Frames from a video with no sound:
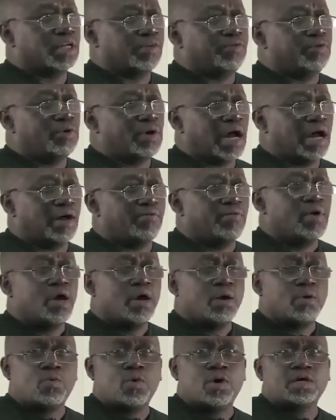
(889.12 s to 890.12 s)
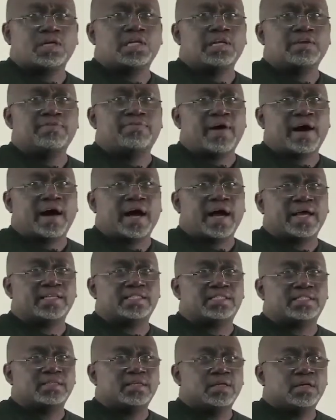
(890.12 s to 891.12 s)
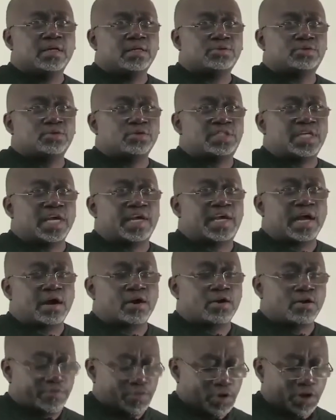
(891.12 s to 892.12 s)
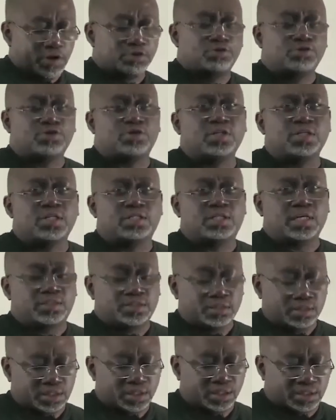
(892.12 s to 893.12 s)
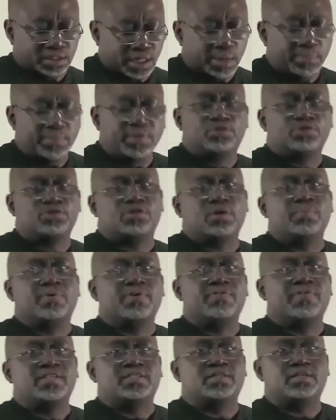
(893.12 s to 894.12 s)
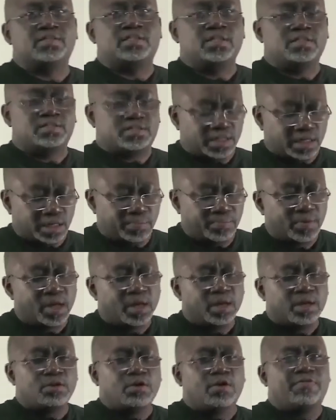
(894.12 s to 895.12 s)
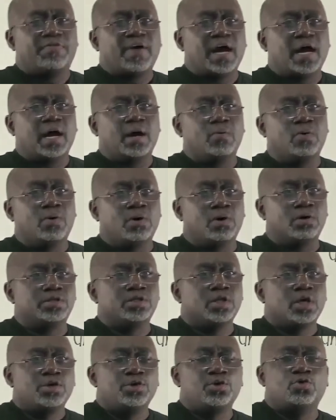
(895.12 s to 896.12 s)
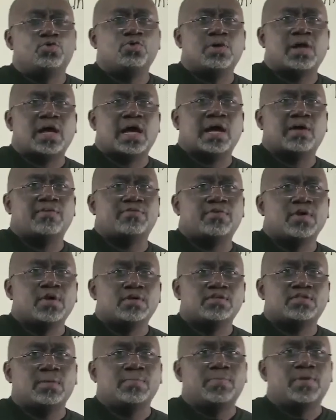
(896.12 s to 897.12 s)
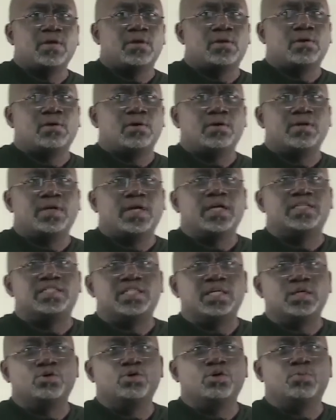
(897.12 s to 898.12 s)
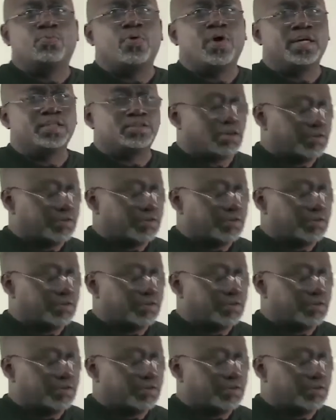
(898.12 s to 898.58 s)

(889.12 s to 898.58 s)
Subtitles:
If you have one device to take care of your intrusion detection system, intrusion prevention system, your firewalls, you could have something called a single point